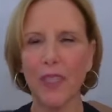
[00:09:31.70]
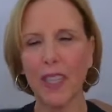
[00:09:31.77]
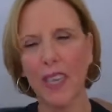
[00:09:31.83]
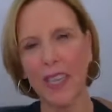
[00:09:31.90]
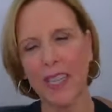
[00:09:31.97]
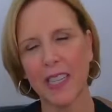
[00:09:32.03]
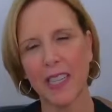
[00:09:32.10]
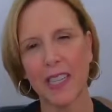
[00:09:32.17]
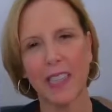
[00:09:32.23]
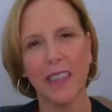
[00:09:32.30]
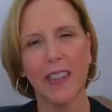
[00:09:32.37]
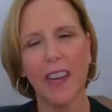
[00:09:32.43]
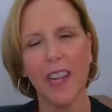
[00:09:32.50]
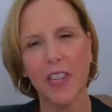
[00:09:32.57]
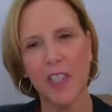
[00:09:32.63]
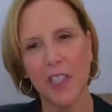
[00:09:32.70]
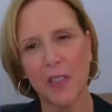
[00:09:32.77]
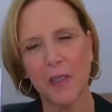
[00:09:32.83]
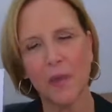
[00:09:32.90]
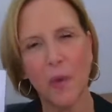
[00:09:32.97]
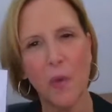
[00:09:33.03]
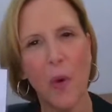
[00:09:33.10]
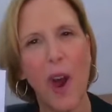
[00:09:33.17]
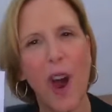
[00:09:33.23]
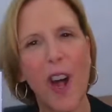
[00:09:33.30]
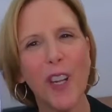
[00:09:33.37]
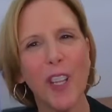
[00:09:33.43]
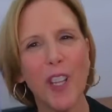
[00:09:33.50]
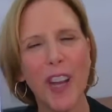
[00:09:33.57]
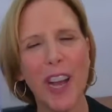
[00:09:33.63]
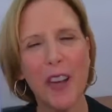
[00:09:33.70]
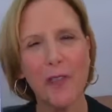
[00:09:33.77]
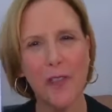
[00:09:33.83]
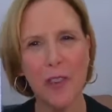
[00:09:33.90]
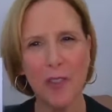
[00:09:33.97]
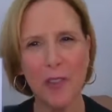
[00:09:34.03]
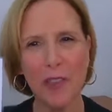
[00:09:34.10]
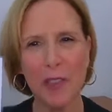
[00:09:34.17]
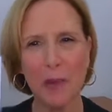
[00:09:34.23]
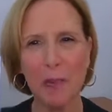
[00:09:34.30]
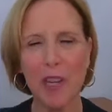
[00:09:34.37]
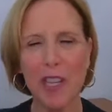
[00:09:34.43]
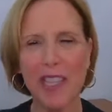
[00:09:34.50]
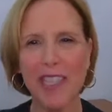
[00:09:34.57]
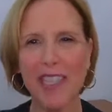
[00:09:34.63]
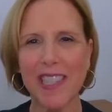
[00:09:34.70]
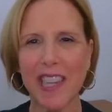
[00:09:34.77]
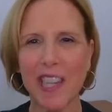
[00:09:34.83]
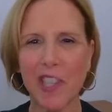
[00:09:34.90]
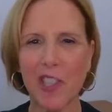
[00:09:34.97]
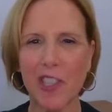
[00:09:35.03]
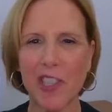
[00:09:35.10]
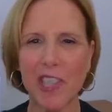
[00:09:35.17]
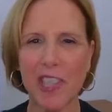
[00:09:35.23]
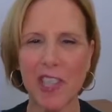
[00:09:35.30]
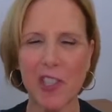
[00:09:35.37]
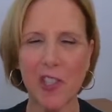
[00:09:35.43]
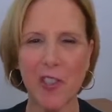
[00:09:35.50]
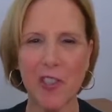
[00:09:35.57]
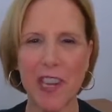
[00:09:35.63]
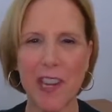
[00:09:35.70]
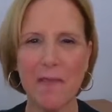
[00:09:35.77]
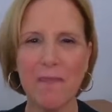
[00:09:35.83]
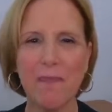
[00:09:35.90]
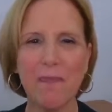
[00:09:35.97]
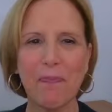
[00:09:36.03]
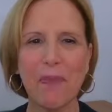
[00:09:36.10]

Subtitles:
I need lots of water after doing the presentations yesterday.